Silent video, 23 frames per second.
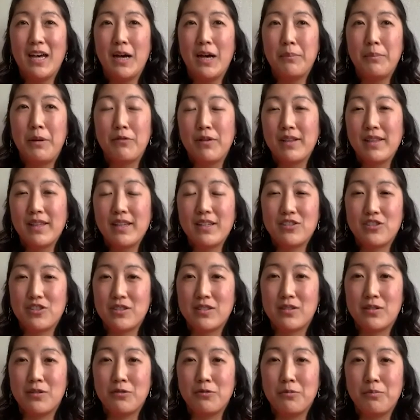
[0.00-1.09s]
but really it's
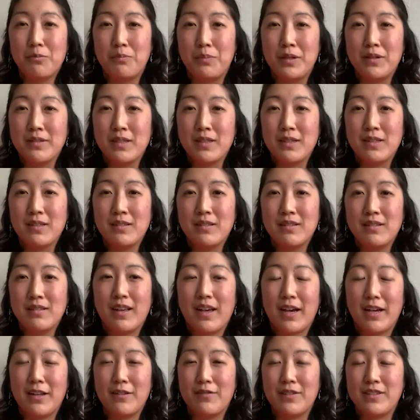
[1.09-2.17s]
just through building
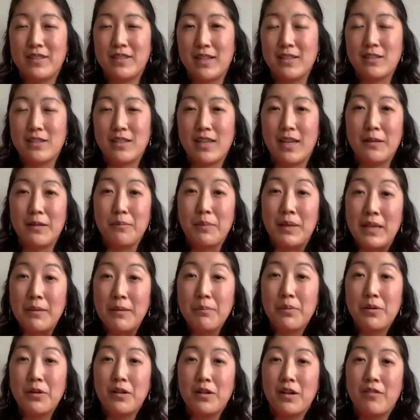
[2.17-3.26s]
kind of a sense in
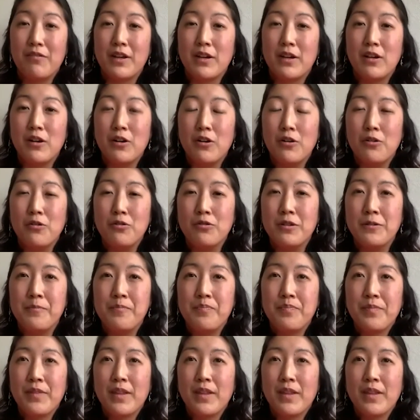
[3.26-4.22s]
people of their own